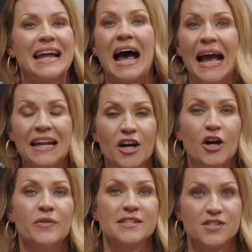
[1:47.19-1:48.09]
I know
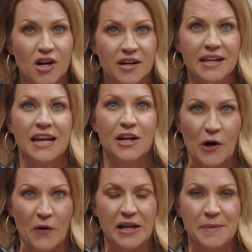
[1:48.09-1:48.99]
that starting and
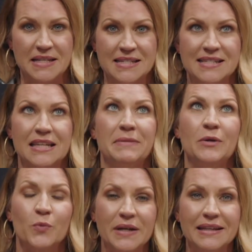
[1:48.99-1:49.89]
growing a business can be
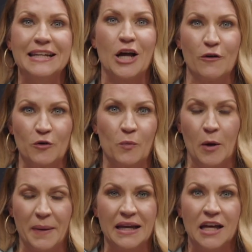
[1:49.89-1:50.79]
really
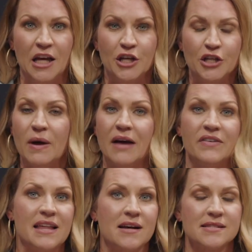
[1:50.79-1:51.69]
overwhelming. You have a
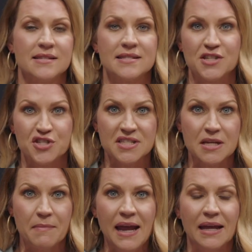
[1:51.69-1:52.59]
thousand decisions to
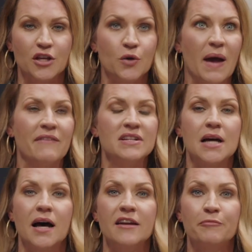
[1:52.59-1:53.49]
make, you have a
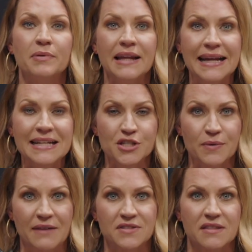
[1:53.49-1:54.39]
ton of plans you
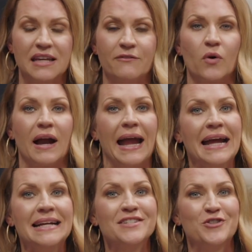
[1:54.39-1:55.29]
have to think for,
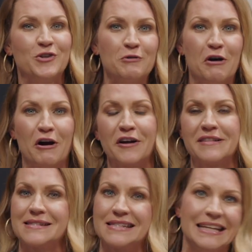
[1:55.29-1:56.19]
and you are the
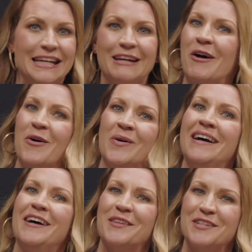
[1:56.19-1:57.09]
CEO,
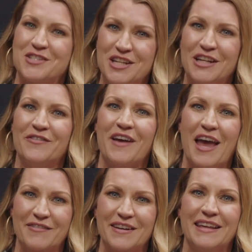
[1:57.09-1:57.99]
the Chief
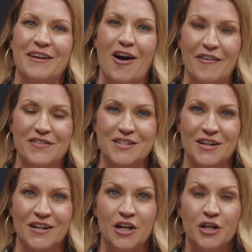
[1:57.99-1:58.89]
Everything Officer.
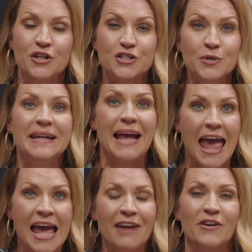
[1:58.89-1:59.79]
You're doing
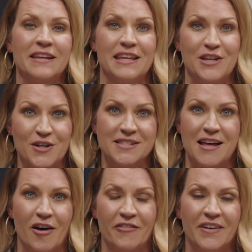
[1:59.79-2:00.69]
everything
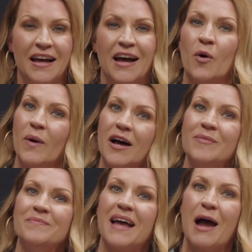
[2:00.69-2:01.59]
yourself. Well,
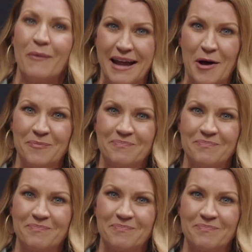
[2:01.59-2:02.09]
I want to help.